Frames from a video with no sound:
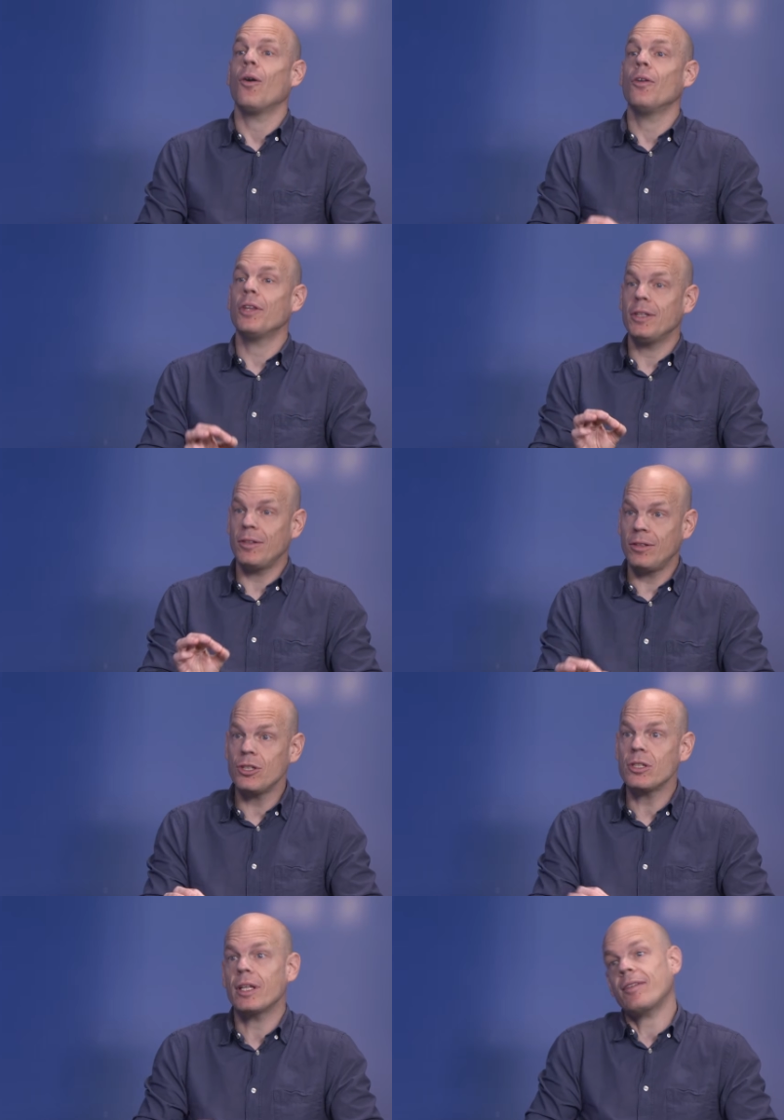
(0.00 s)
on the
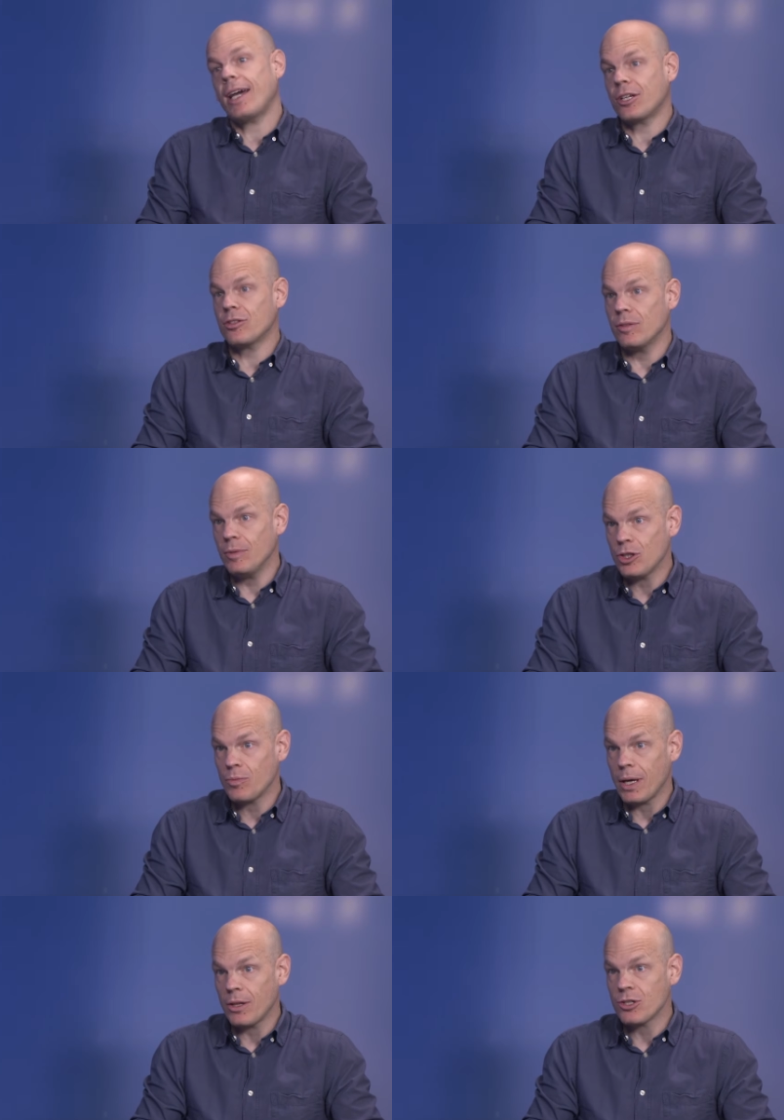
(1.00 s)
decision that's actually
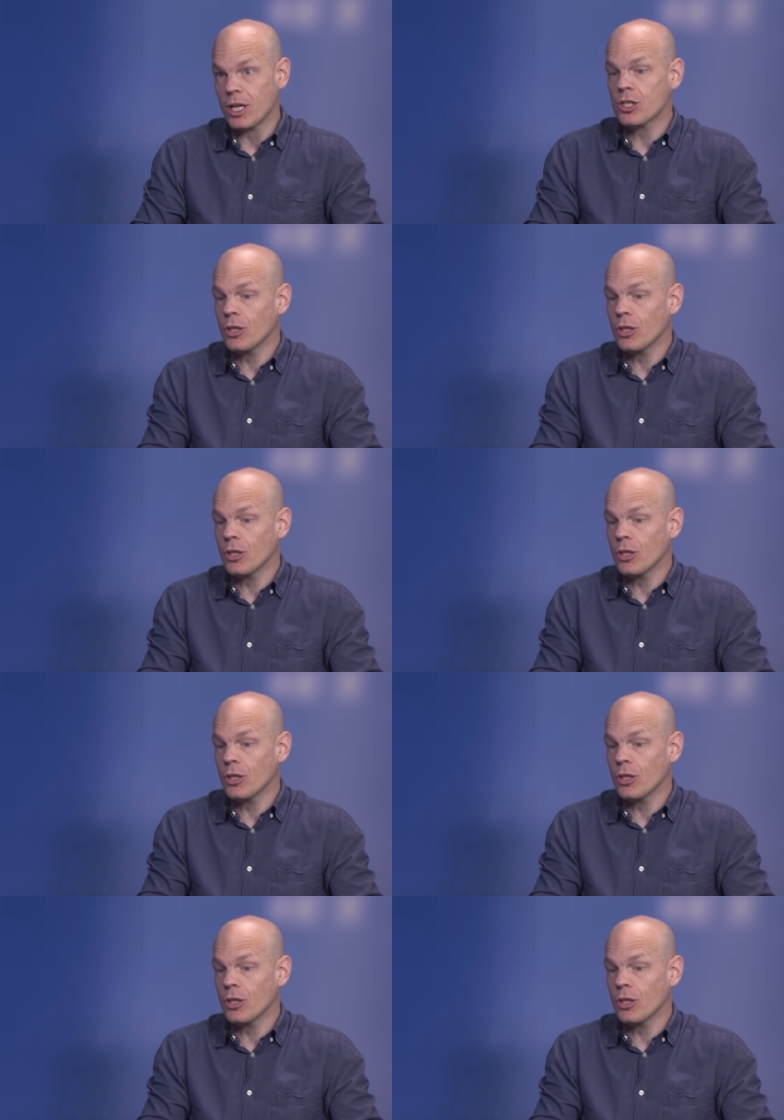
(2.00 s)
reached by the judge.